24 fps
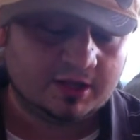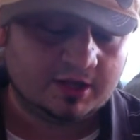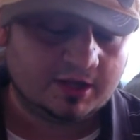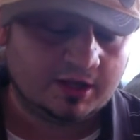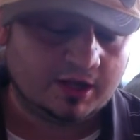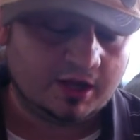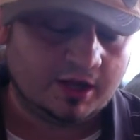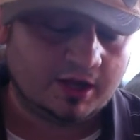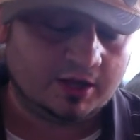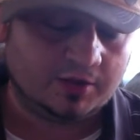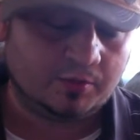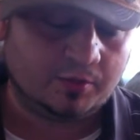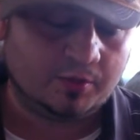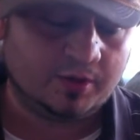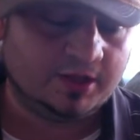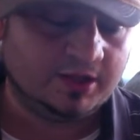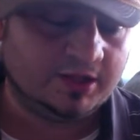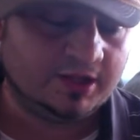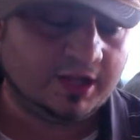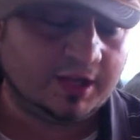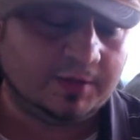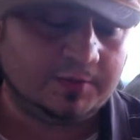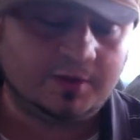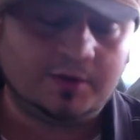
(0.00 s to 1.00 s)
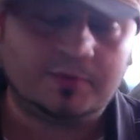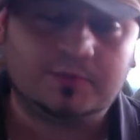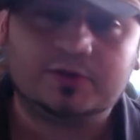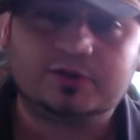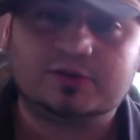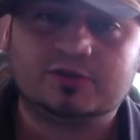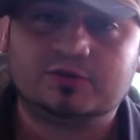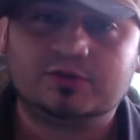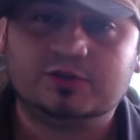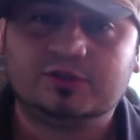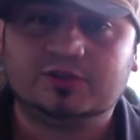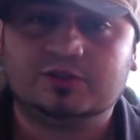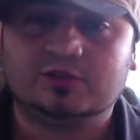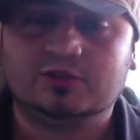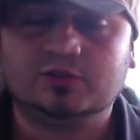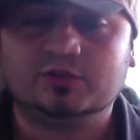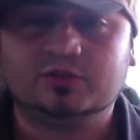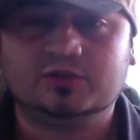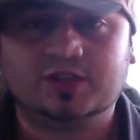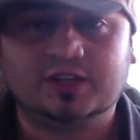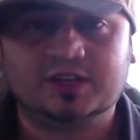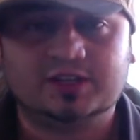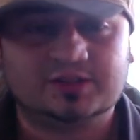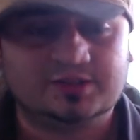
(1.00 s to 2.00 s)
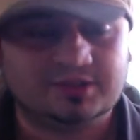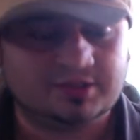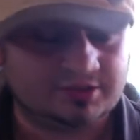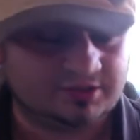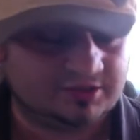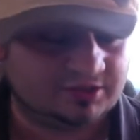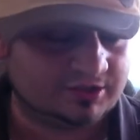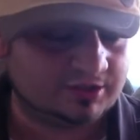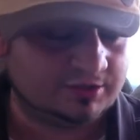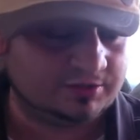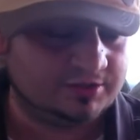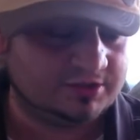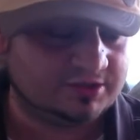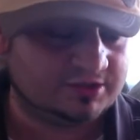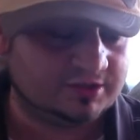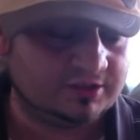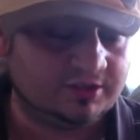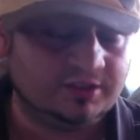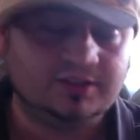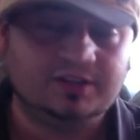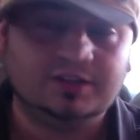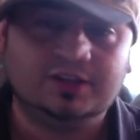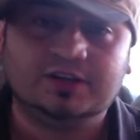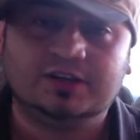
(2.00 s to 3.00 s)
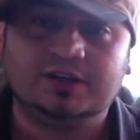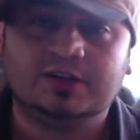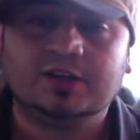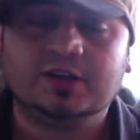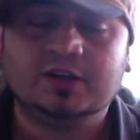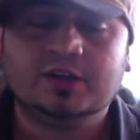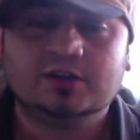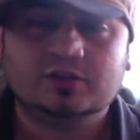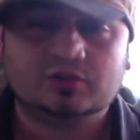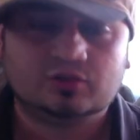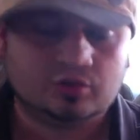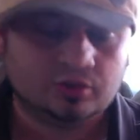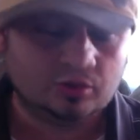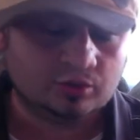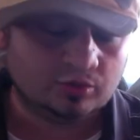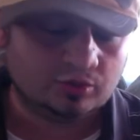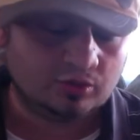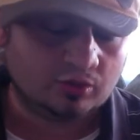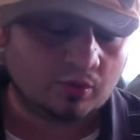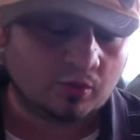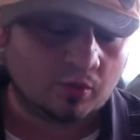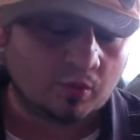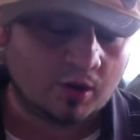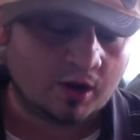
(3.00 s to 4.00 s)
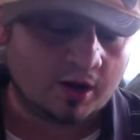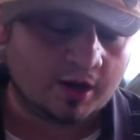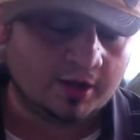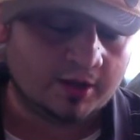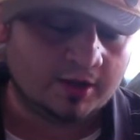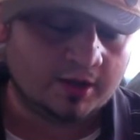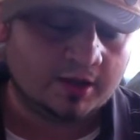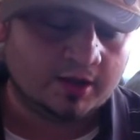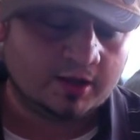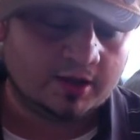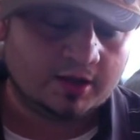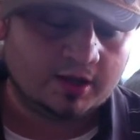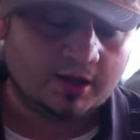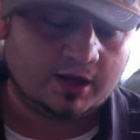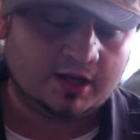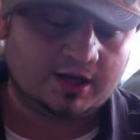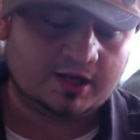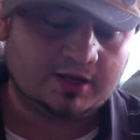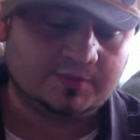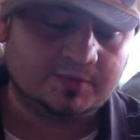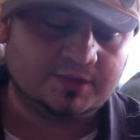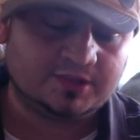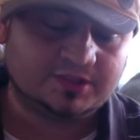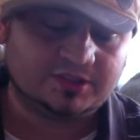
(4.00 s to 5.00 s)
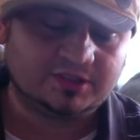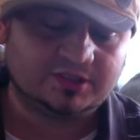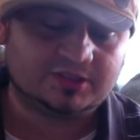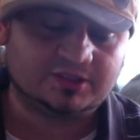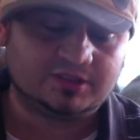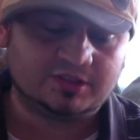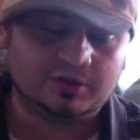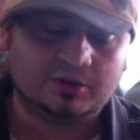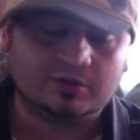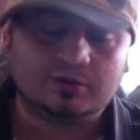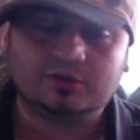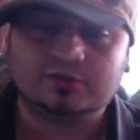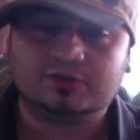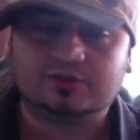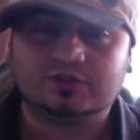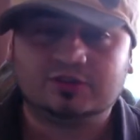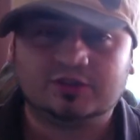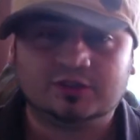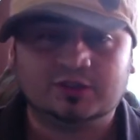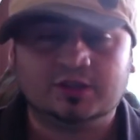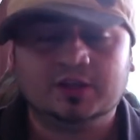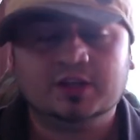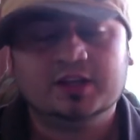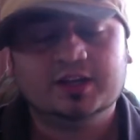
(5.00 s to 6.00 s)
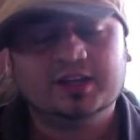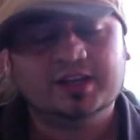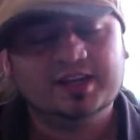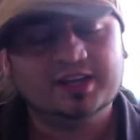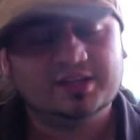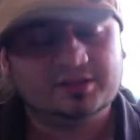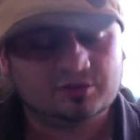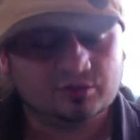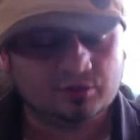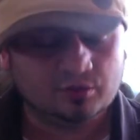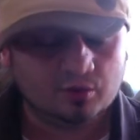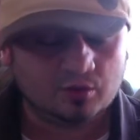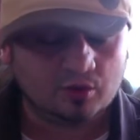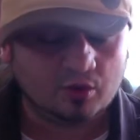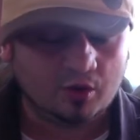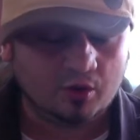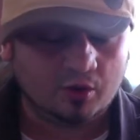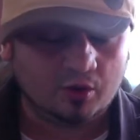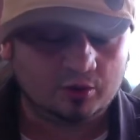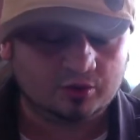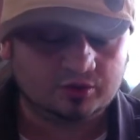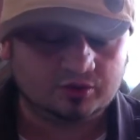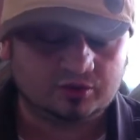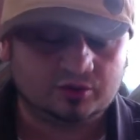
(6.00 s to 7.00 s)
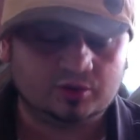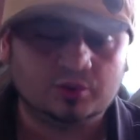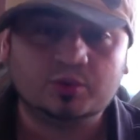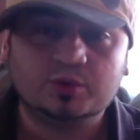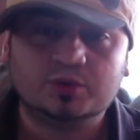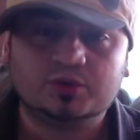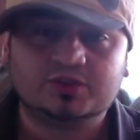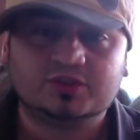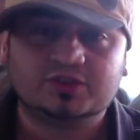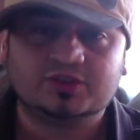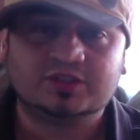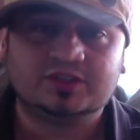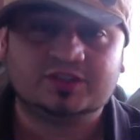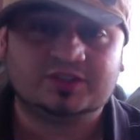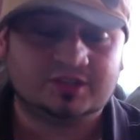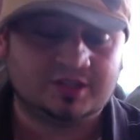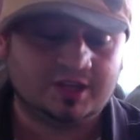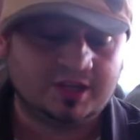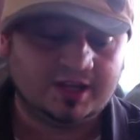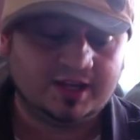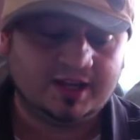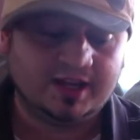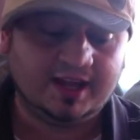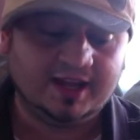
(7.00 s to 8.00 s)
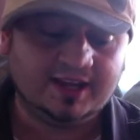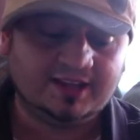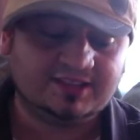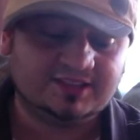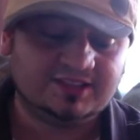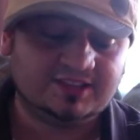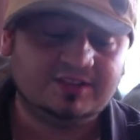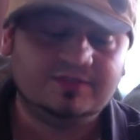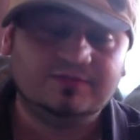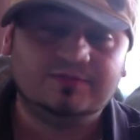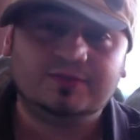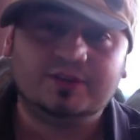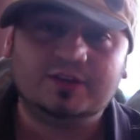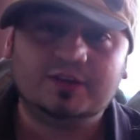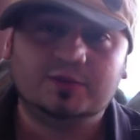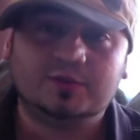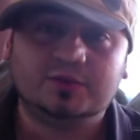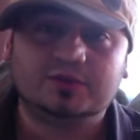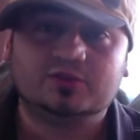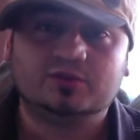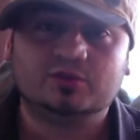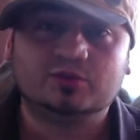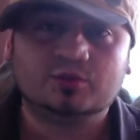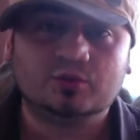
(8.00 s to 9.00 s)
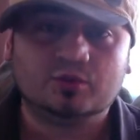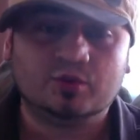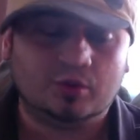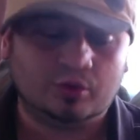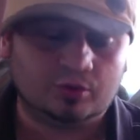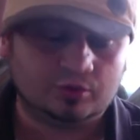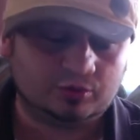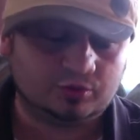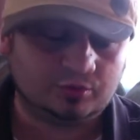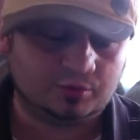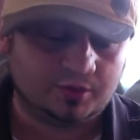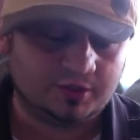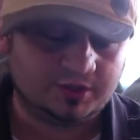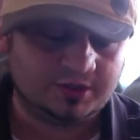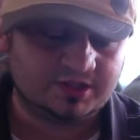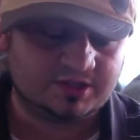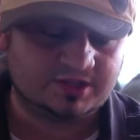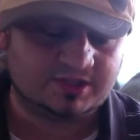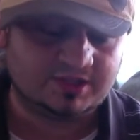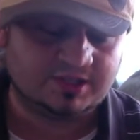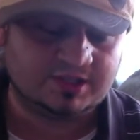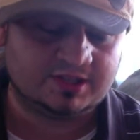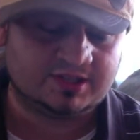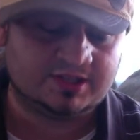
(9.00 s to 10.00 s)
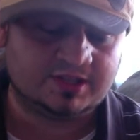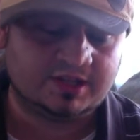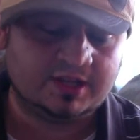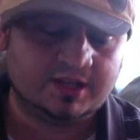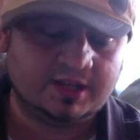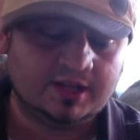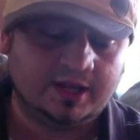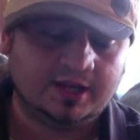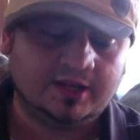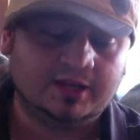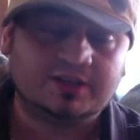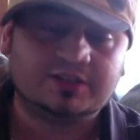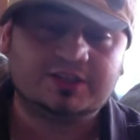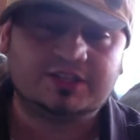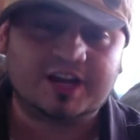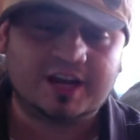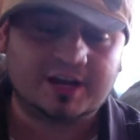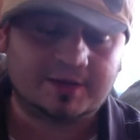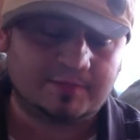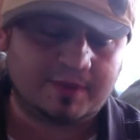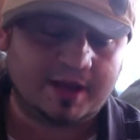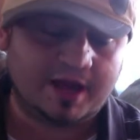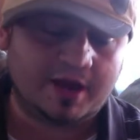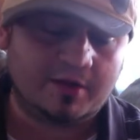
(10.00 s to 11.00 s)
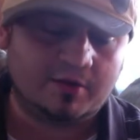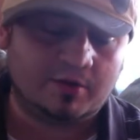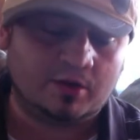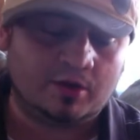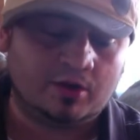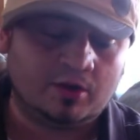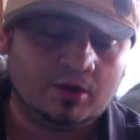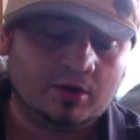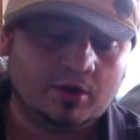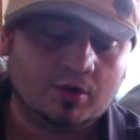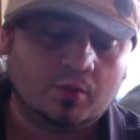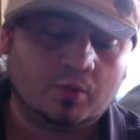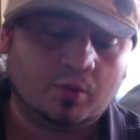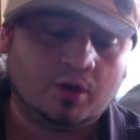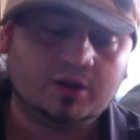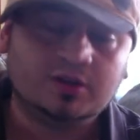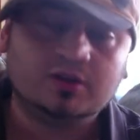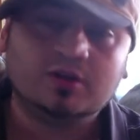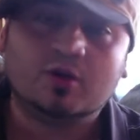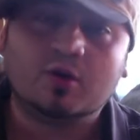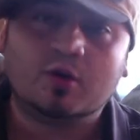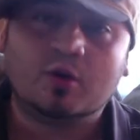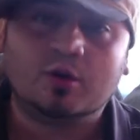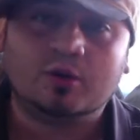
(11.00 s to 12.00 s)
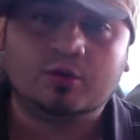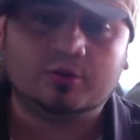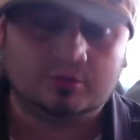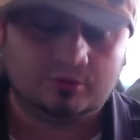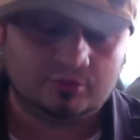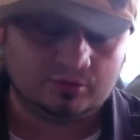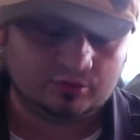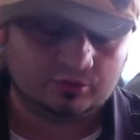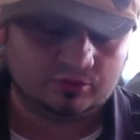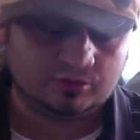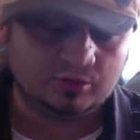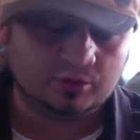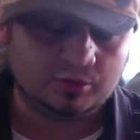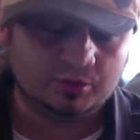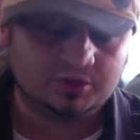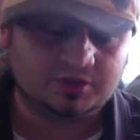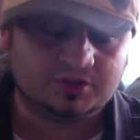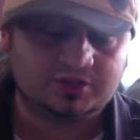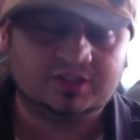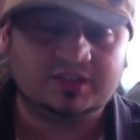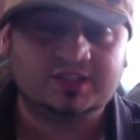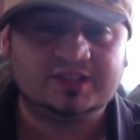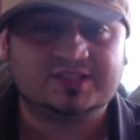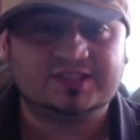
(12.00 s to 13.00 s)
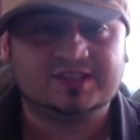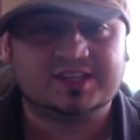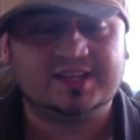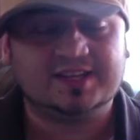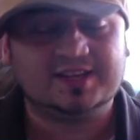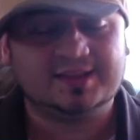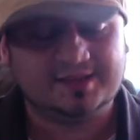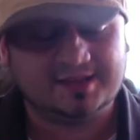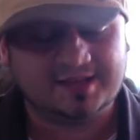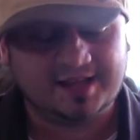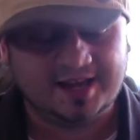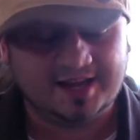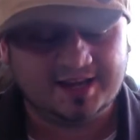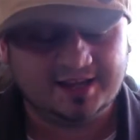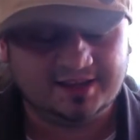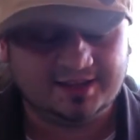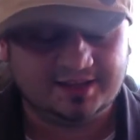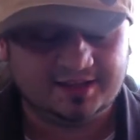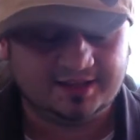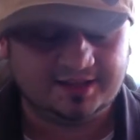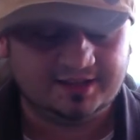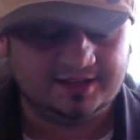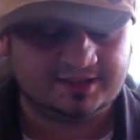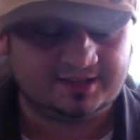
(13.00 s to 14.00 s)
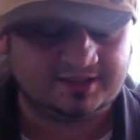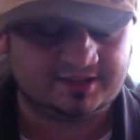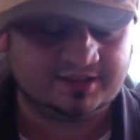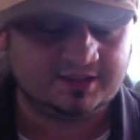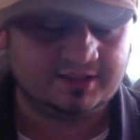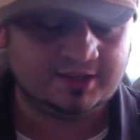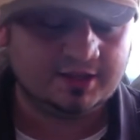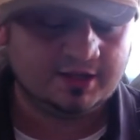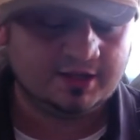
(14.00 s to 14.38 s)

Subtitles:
win game number 3 to take the series lead here, 2-1. Mr. Snuggleson had 2 goals, 2 assists. XZV with 2 goals, 1 assist, and Jack Bauer 1 goal, 2 assists, and 9 hits.